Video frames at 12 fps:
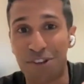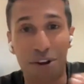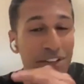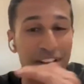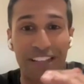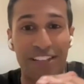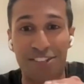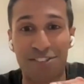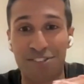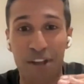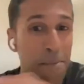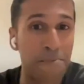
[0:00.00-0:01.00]
don't like
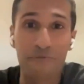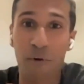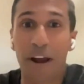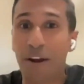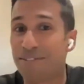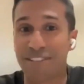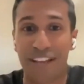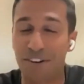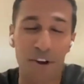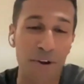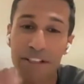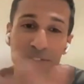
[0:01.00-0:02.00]
just come 4 hours
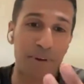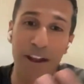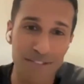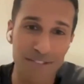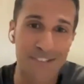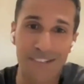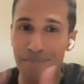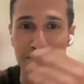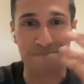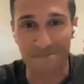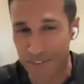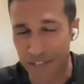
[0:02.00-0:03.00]
later, go get 3 hours
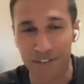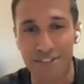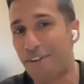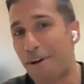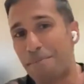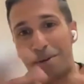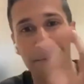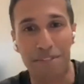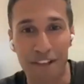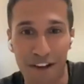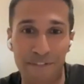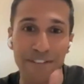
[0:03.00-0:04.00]
sleep, clean yourself up, come
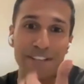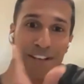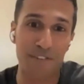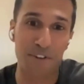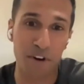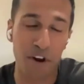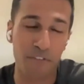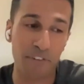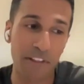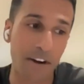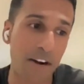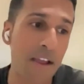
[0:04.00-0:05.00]
to the office. I'll give you your offer
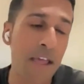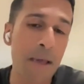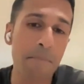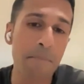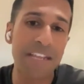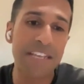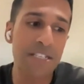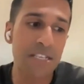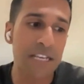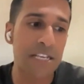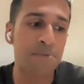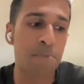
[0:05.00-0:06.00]
letter. But
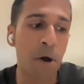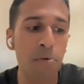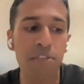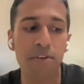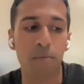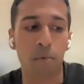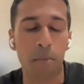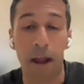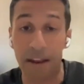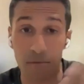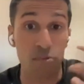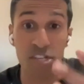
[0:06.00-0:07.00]
he's both and
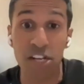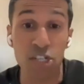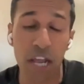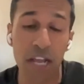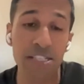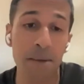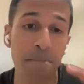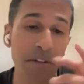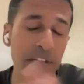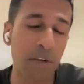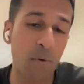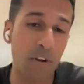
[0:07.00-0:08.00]
Sanjay ends up
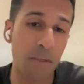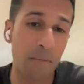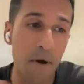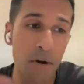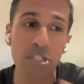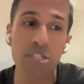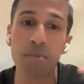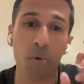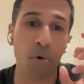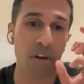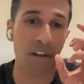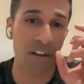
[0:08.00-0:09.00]
building one of the most
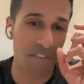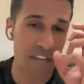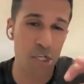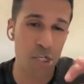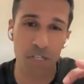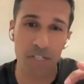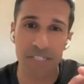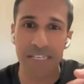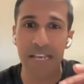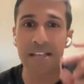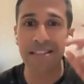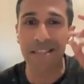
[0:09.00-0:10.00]
important
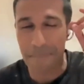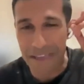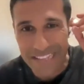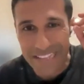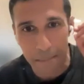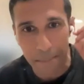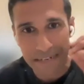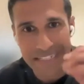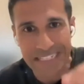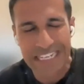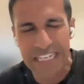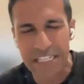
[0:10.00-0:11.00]
innovations that made the company
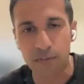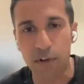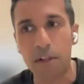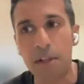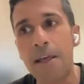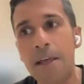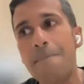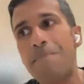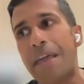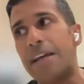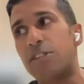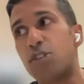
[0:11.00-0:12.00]
successful.
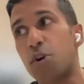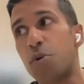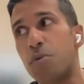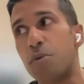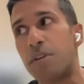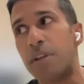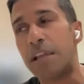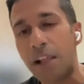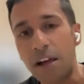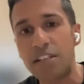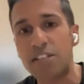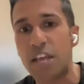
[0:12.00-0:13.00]
And so
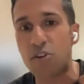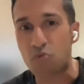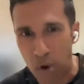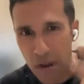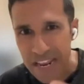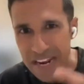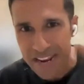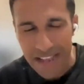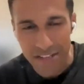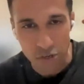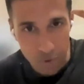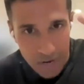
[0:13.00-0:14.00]
Elon has a great
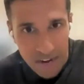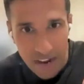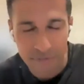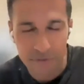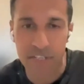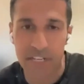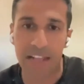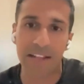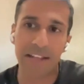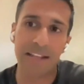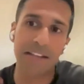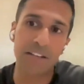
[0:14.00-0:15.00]
eye for
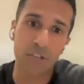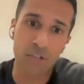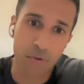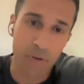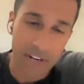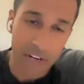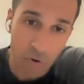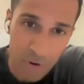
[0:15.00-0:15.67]
talent, and then he's also an